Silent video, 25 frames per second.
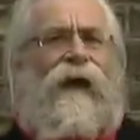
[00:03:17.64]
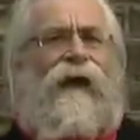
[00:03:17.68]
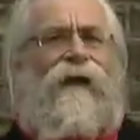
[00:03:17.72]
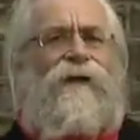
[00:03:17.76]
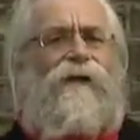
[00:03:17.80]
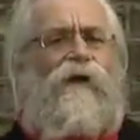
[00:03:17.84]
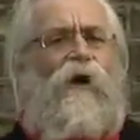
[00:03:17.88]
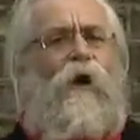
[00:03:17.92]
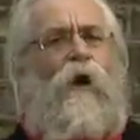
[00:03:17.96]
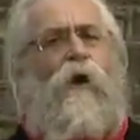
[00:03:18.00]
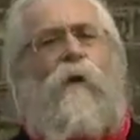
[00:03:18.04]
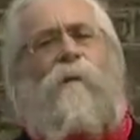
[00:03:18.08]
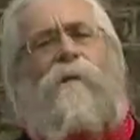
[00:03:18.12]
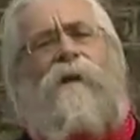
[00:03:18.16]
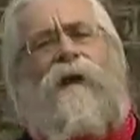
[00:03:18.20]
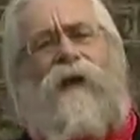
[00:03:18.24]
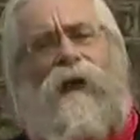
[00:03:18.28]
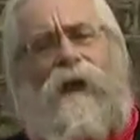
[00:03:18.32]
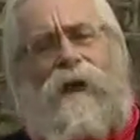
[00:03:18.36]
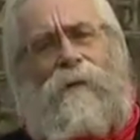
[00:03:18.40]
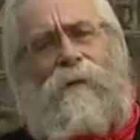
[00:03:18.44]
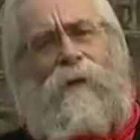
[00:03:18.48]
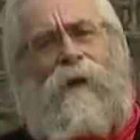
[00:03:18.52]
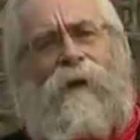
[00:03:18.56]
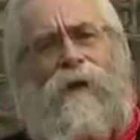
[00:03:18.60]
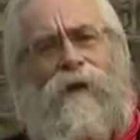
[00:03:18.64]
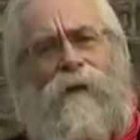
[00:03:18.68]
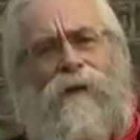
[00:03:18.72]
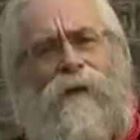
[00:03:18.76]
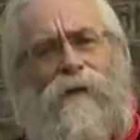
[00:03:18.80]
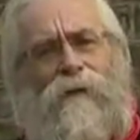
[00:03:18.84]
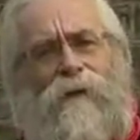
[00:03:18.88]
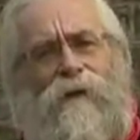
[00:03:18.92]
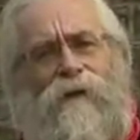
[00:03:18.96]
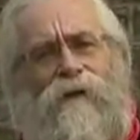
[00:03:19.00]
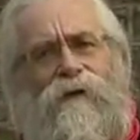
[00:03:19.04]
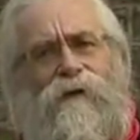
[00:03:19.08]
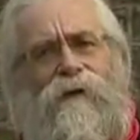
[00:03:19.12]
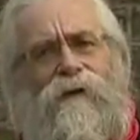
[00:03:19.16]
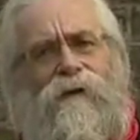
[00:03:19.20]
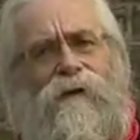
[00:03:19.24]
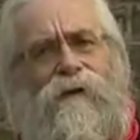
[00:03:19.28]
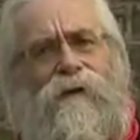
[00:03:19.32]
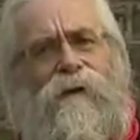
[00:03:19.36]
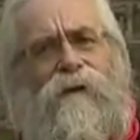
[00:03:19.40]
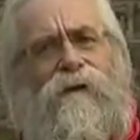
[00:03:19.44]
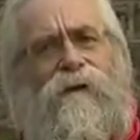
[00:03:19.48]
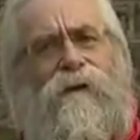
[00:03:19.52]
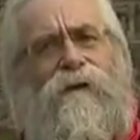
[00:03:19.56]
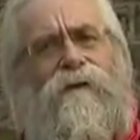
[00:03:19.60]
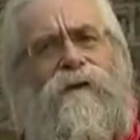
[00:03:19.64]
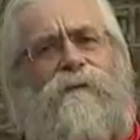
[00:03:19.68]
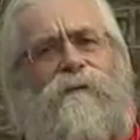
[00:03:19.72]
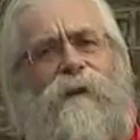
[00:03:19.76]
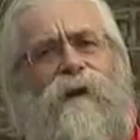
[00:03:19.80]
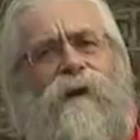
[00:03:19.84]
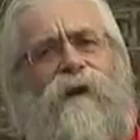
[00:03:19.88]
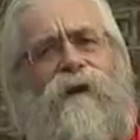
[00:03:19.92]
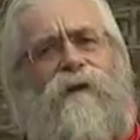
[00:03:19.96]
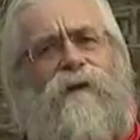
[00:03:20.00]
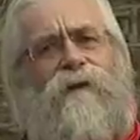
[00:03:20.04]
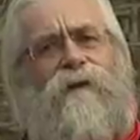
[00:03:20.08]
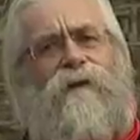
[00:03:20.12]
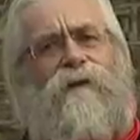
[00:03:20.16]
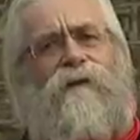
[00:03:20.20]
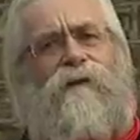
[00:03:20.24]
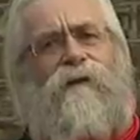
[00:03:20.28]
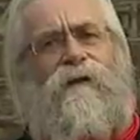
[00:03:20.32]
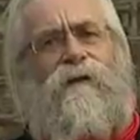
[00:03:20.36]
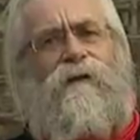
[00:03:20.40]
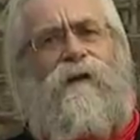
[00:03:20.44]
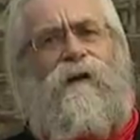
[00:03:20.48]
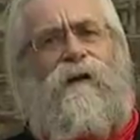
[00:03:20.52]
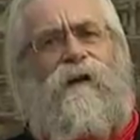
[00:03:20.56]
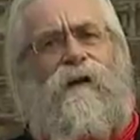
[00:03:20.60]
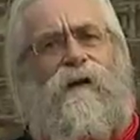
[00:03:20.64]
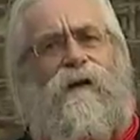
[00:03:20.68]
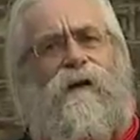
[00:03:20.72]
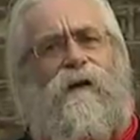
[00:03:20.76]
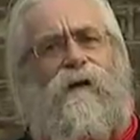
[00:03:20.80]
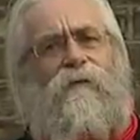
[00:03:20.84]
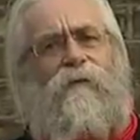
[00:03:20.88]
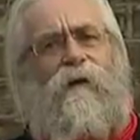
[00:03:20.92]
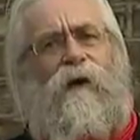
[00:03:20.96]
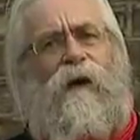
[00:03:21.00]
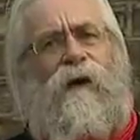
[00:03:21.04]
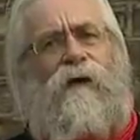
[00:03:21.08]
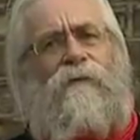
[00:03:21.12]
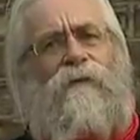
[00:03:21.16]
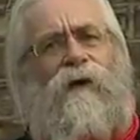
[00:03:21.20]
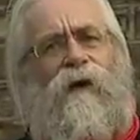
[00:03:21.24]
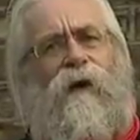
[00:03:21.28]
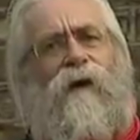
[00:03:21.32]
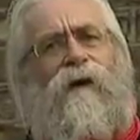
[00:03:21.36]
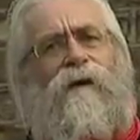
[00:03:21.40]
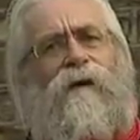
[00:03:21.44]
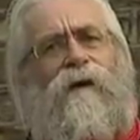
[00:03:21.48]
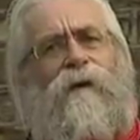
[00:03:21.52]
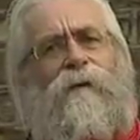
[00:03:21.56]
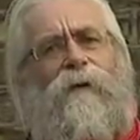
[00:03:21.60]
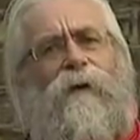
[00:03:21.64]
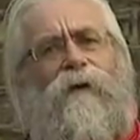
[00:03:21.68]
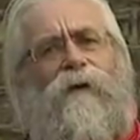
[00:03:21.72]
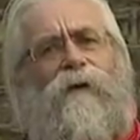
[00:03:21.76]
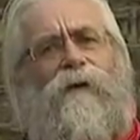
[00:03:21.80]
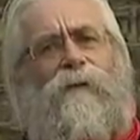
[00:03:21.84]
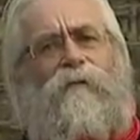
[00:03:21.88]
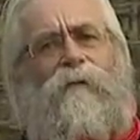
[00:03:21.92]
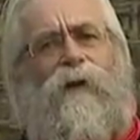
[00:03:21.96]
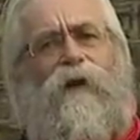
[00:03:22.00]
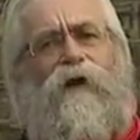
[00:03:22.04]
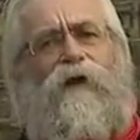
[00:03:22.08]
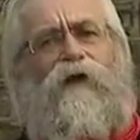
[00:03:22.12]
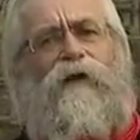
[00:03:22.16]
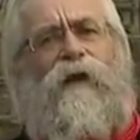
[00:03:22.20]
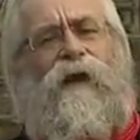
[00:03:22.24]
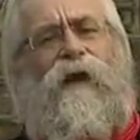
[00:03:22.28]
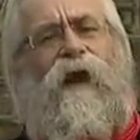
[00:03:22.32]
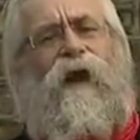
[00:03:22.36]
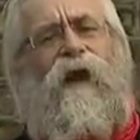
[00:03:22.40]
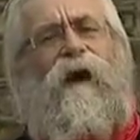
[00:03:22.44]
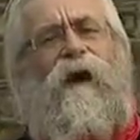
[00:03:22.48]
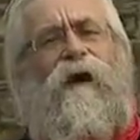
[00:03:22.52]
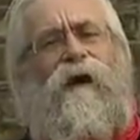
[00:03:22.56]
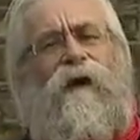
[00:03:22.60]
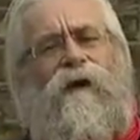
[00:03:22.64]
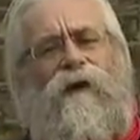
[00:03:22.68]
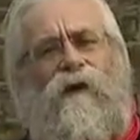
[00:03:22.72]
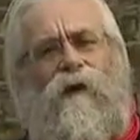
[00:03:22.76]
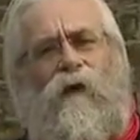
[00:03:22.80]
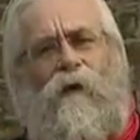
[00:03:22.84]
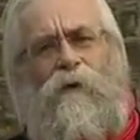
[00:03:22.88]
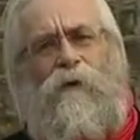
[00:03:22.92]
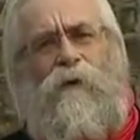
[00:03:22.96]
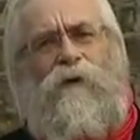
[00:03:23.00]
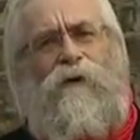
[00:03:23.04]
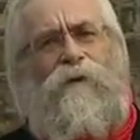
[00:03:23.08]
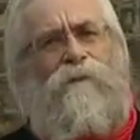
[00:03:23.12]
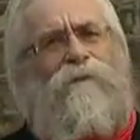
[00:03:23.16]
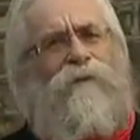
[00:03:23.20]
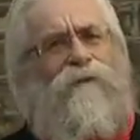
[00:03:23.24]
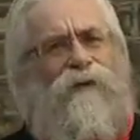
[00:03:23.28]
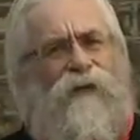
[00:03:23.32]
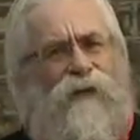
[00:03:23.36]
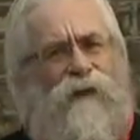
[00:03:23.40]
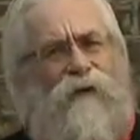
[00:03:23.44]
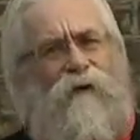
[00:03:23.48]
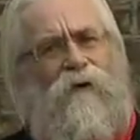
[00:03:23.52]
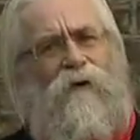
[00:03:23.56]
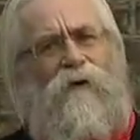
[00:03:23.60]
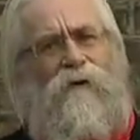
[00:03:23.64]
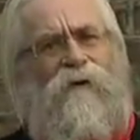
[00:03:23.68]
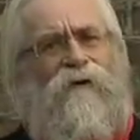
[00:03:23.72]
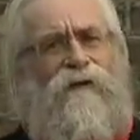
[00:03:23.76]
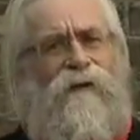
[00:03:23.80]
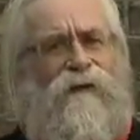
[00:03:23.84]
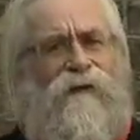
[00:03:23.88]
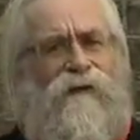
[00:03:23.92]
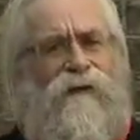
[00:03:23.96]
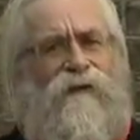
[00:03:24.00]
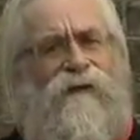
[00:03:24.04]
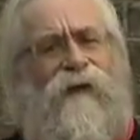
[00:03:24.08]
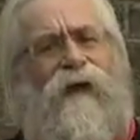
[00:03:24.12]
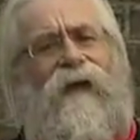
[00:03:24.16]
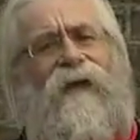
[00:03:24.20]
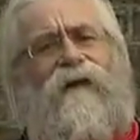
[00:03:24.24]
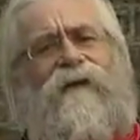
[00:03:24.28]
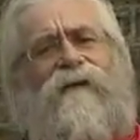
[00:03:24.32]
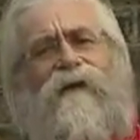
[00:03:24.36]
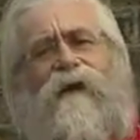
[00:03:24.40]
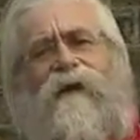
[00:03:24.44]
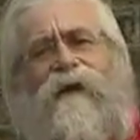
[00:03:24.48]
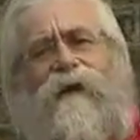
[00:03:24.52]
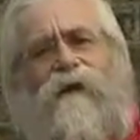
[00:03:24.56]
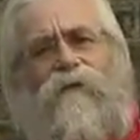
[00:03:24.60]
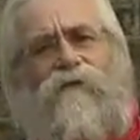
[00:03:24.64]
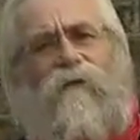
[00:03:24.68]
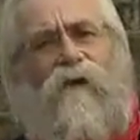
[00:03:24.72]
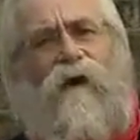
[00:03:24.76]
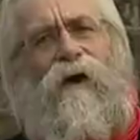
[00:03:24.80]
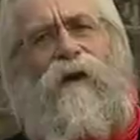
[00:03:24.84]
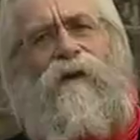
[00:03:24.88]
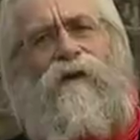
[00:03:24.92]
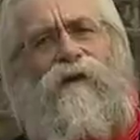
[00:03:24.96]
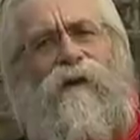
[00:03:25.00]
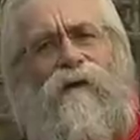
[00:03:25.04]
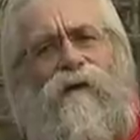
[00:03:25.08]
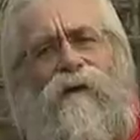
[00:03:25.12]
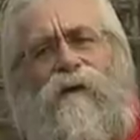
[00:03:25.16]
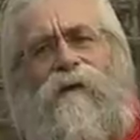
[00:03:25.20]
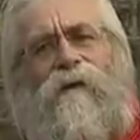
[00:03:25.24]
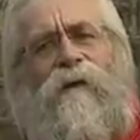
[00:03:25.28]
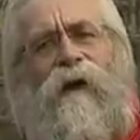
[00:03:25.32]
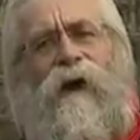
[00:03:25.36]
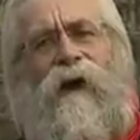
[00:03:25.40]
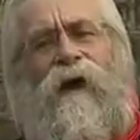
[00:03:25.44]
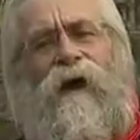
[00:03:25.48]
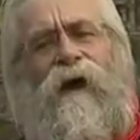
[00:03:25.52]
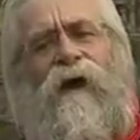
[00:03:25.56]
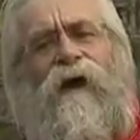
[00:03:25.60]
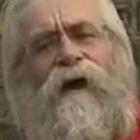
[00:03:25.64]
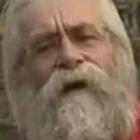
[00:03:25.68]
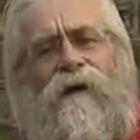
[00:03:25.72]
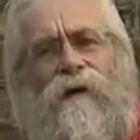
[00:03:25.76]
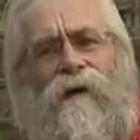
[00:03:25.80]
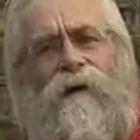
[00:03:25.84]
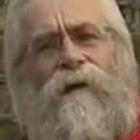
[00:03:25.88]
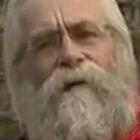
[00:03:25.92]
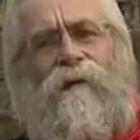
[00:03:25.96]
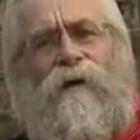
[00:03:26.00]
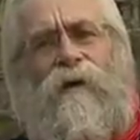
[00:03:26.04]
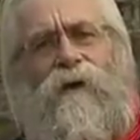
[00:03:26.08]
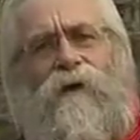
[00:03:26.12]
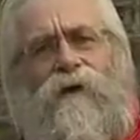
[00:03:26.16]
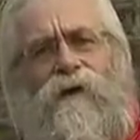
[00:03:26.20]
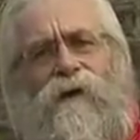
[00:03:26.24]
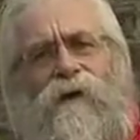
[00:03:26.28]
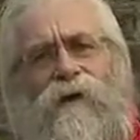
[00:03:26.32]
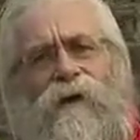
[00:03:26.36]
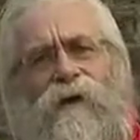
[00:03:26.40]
ad hominem argument. This means that we have an argument in which the arguer themselves is attacked rather than their argument.